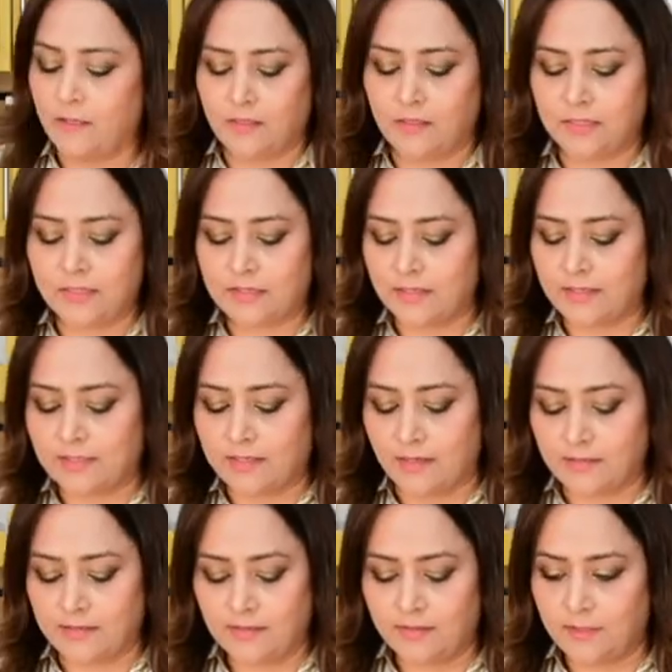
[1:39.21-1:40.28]
Let's get
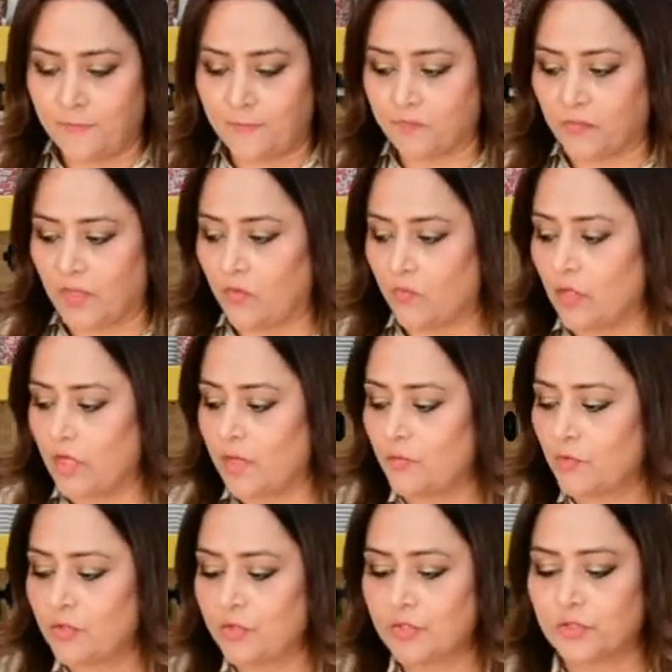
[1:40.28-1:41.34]
started. Now what I'm
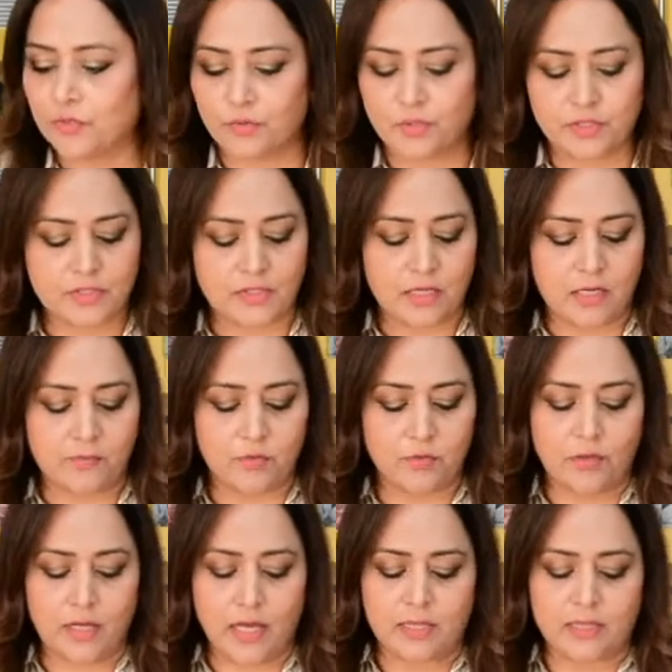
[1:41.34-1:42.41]
going to do is I'm going
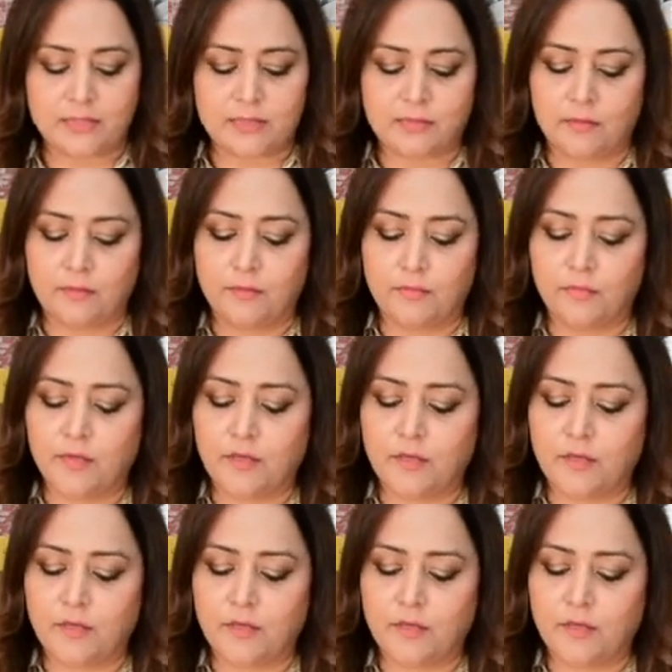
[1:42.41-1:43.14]
to add some